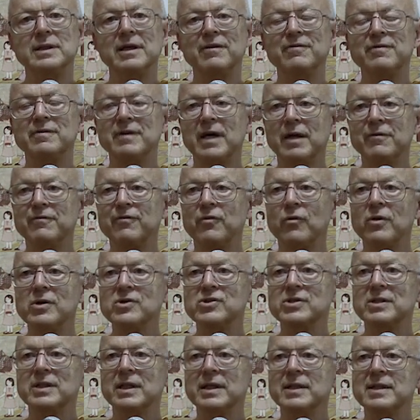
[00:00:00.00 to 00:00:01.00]
Now,
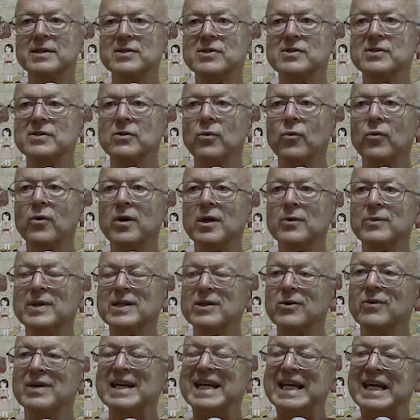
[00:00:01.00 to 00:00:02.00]
unfortunately, this is a word we
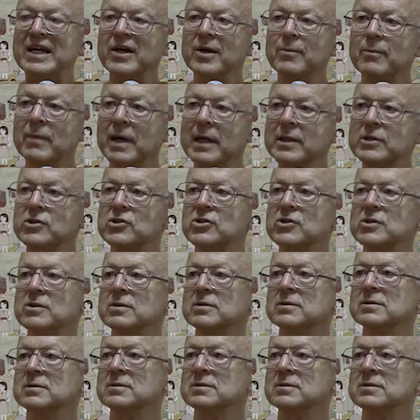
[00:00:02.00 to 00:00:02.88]
don't hear much